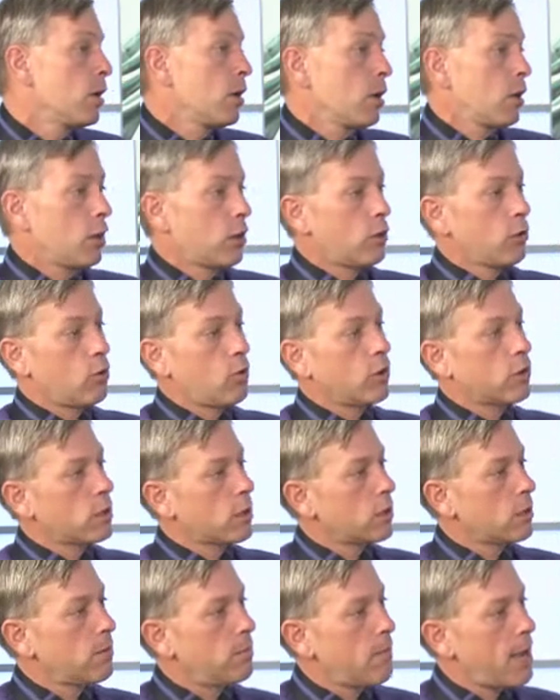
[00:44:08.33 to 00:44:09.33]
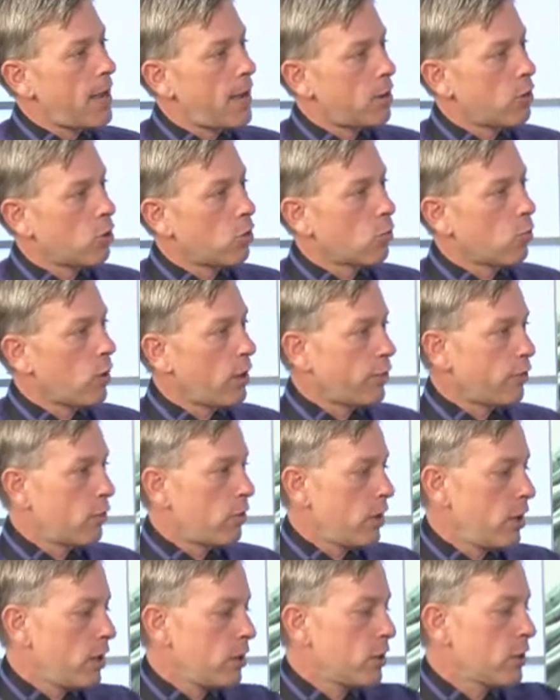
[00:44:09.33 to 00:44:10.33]
And so it doesn't matter
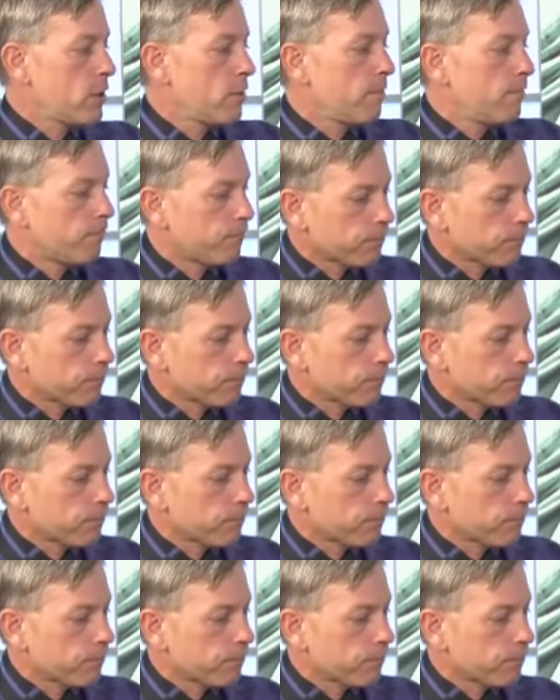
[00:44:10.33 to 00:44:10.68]
whether it's